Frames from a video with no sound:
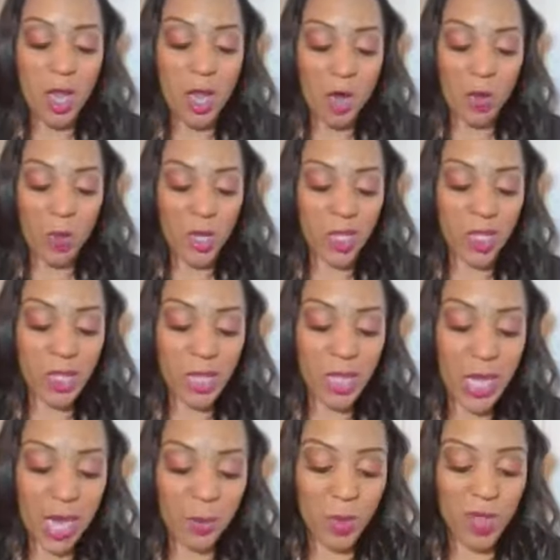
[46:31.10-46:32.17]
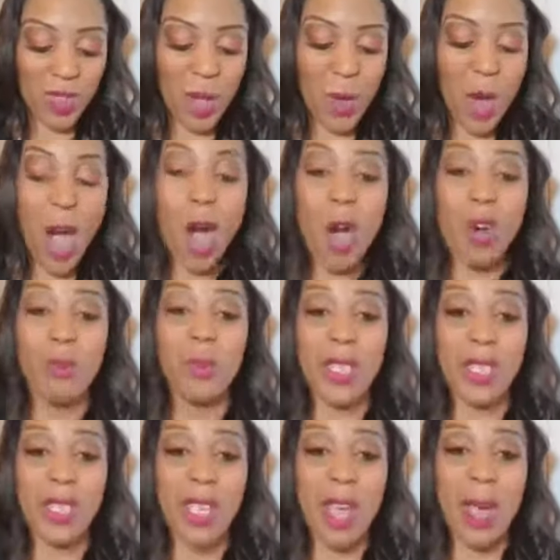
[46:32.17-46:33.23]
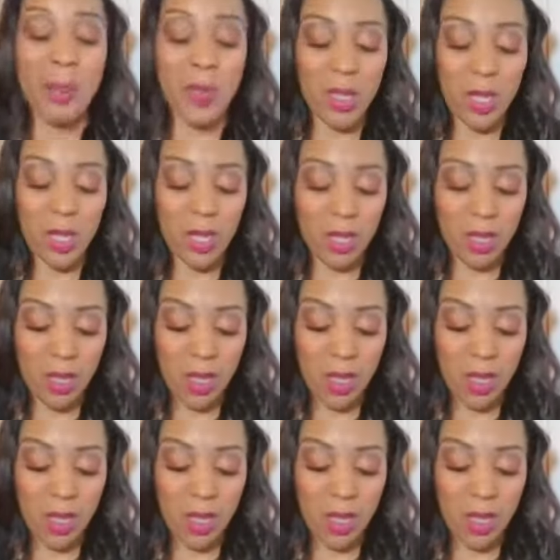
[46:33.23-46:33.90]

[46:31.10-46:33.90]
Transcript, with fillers: I wish this happens. Oh, I hope this happens.